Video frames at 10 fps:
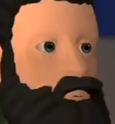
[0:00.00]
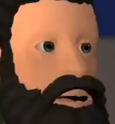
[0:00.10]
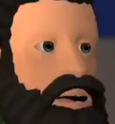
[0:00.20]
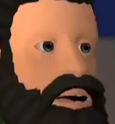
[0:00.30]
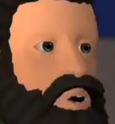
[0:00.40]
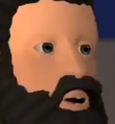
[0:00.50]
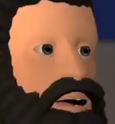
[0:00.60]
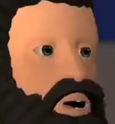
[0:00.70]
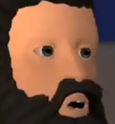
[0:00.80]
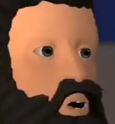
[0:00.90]
Well then,
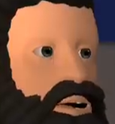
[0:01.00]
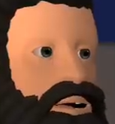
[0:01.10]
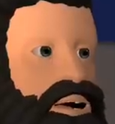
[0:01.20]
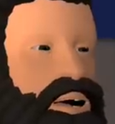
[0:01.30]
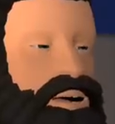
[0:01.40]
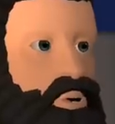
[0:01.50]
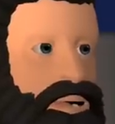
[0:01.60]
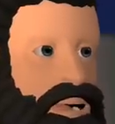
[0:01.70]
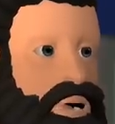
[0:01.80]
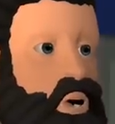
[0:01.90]
wouldn't you think that
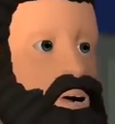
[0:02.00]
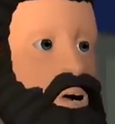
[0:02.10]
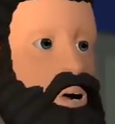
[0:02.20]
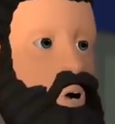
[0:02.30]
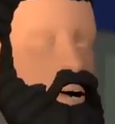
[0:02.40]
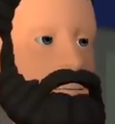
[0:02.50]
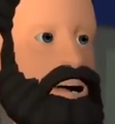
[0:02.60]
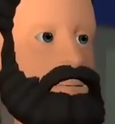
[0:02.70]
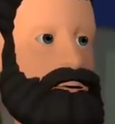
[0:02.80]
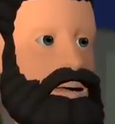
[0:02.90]
going to church would be
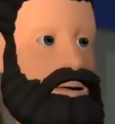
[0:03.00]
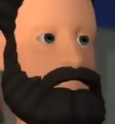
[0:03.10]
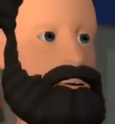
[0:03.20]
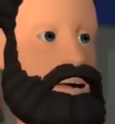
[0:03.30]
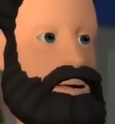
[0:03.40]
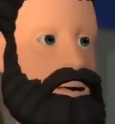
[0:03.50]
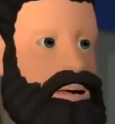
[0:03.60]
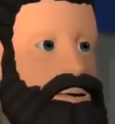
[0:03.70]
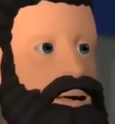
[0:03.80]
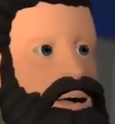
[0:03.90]
the best place to
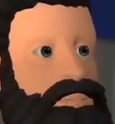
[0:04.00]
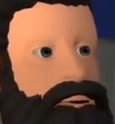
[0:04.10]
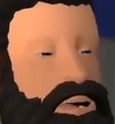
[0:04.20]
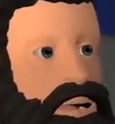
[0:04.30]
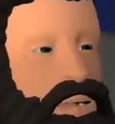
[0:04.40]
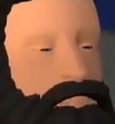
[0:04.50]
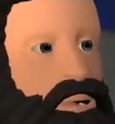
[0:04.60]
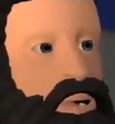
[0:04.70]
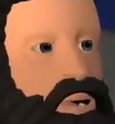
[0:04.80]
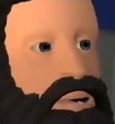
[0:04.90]
celebrate the
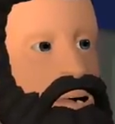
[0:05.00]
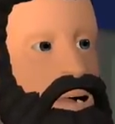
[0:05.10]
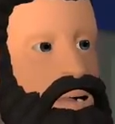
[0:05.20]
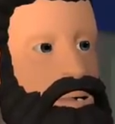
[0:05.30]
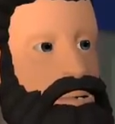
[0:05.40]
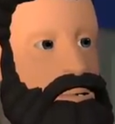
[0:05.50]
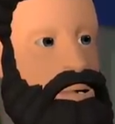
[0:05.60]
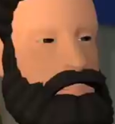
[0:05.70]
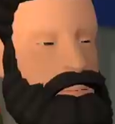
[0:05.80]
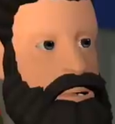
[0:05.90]
birth of
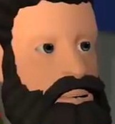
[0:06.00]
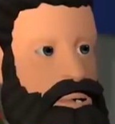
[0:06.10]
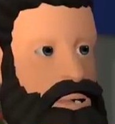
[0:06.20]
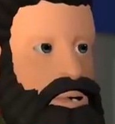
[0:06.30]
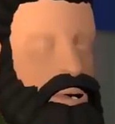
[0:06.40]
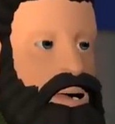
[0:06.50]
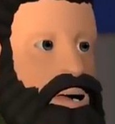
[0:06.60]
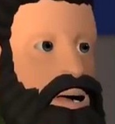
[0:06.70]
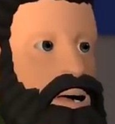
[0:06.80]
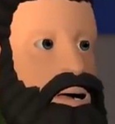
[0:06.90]
Christ, if God
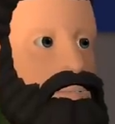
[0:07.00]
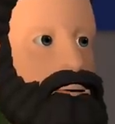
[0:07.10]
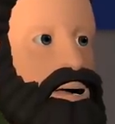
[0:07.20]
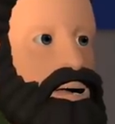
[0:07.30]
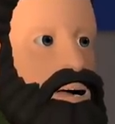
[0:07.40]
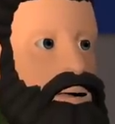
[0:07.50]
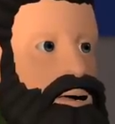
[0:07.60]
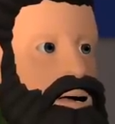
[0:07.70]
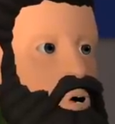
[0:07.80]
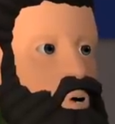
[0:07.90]
actually commanded us
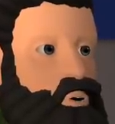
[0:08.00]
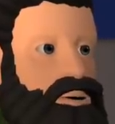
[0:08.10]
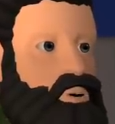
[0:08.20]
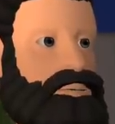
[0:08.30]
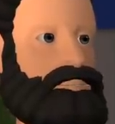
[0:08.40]
to do so?